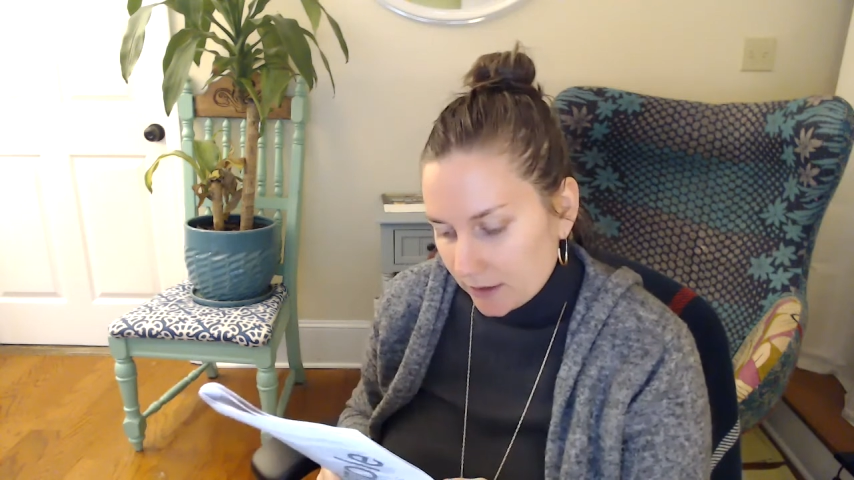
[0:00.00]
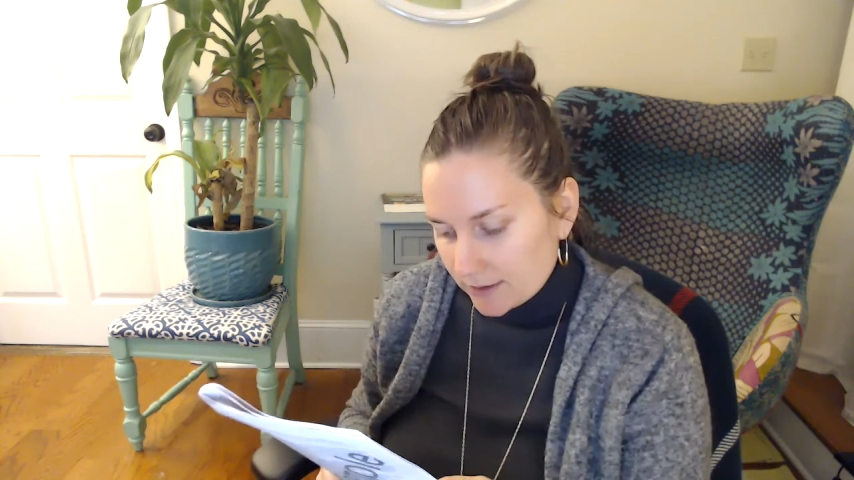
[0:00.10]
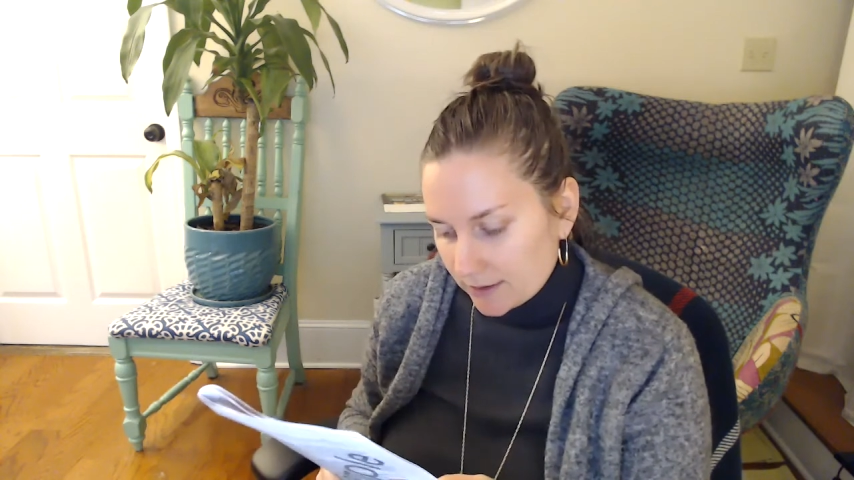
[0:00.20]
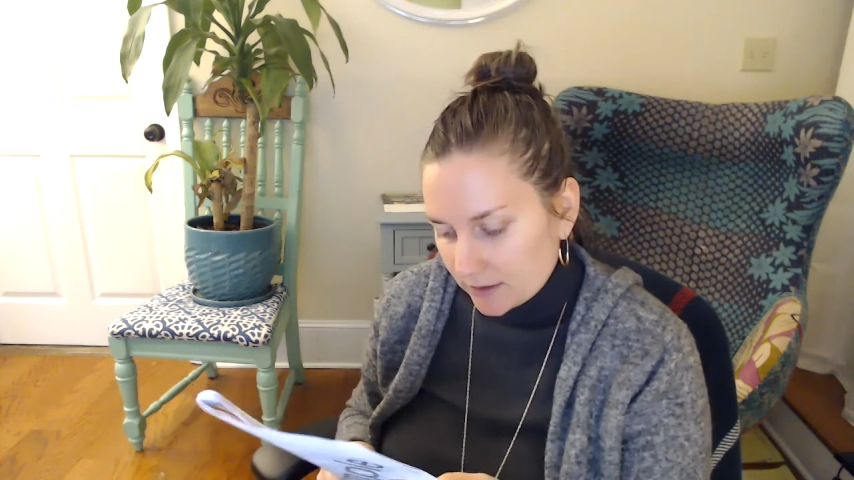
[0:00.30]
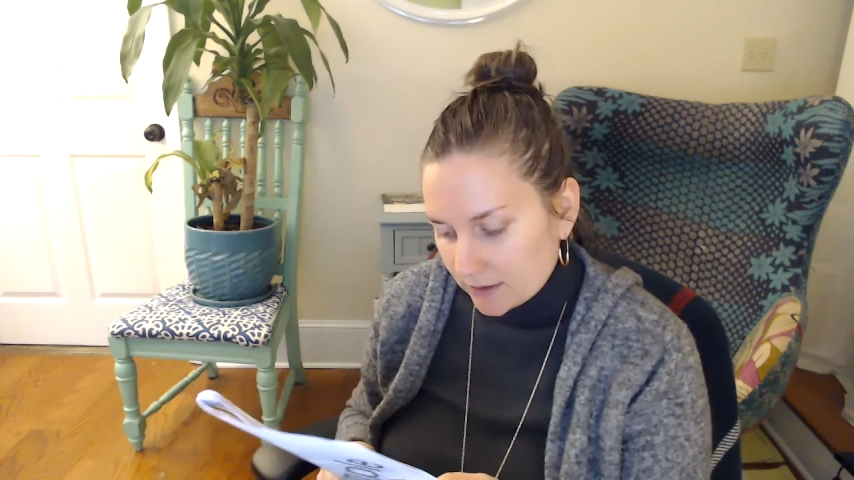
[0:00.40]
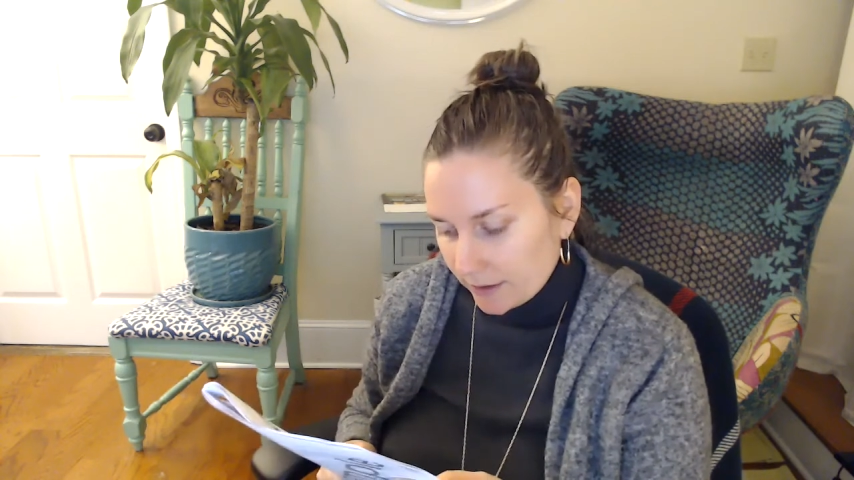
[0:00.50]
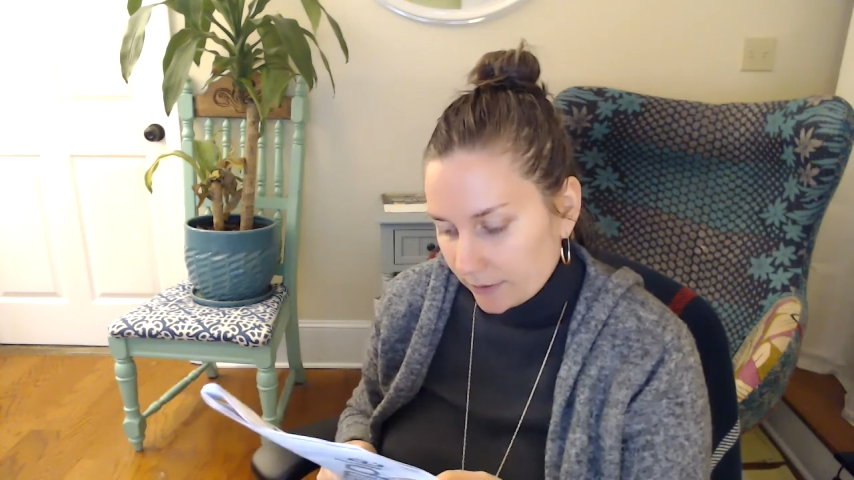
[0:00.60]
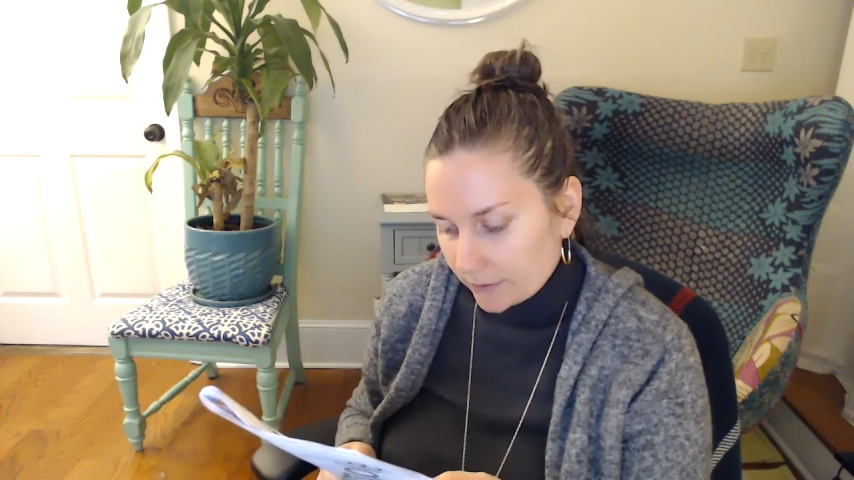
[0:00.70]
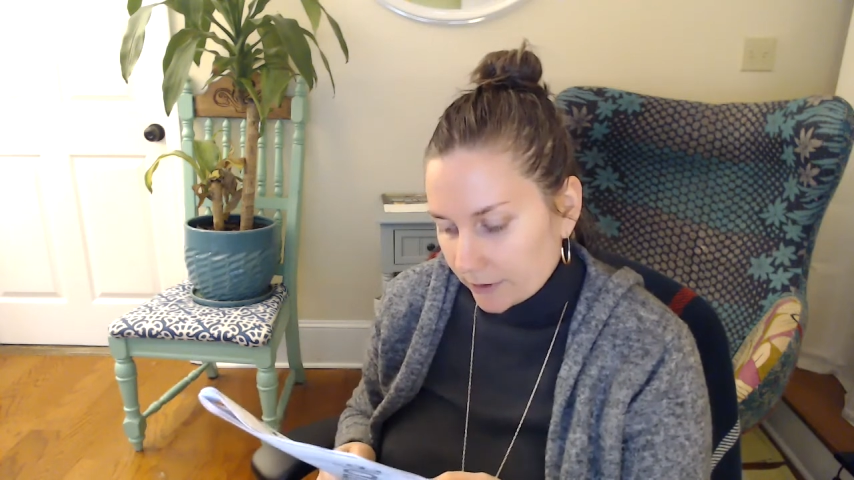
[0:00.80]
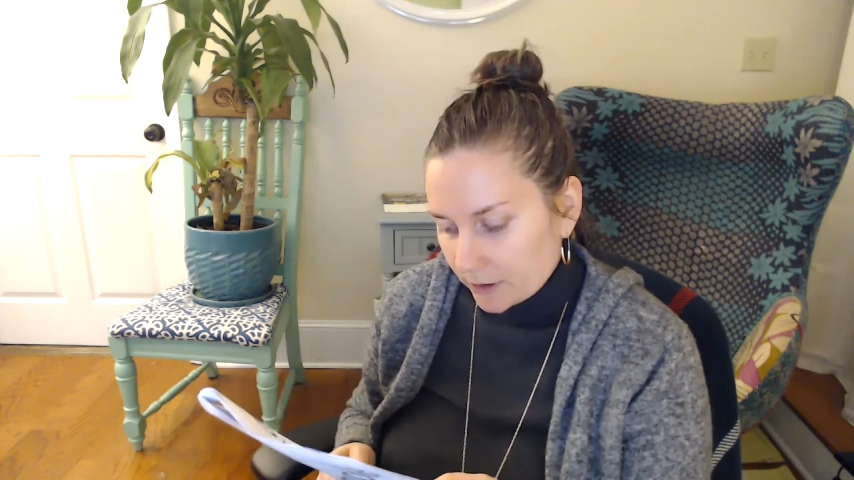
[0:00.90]
assist the
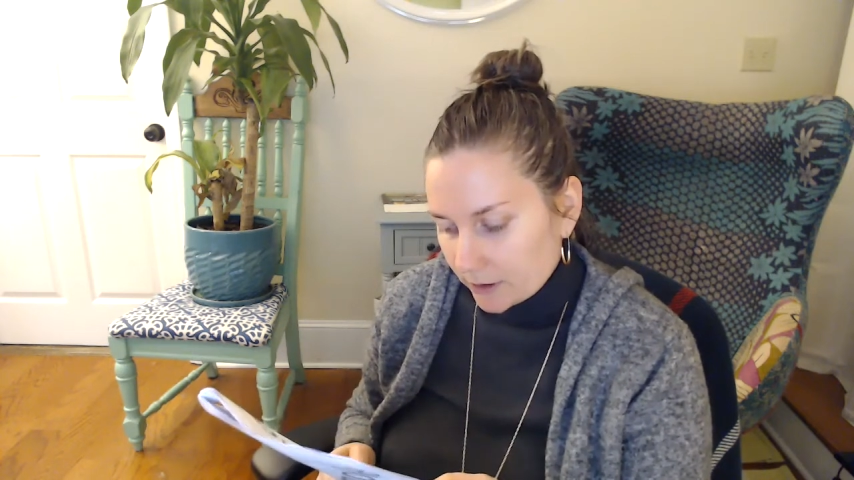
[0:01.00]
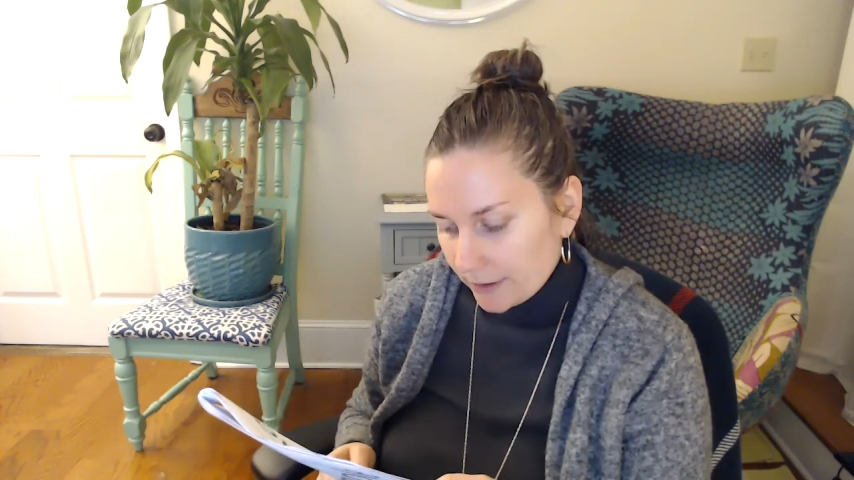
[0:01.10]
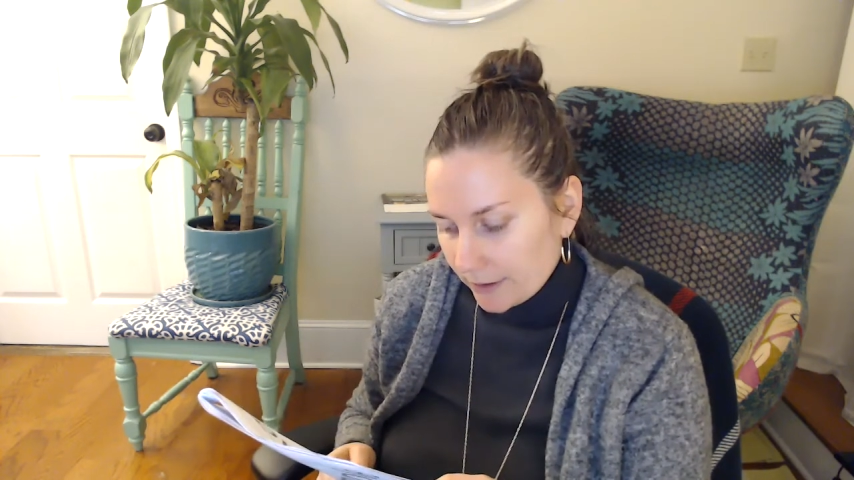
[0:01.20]
owner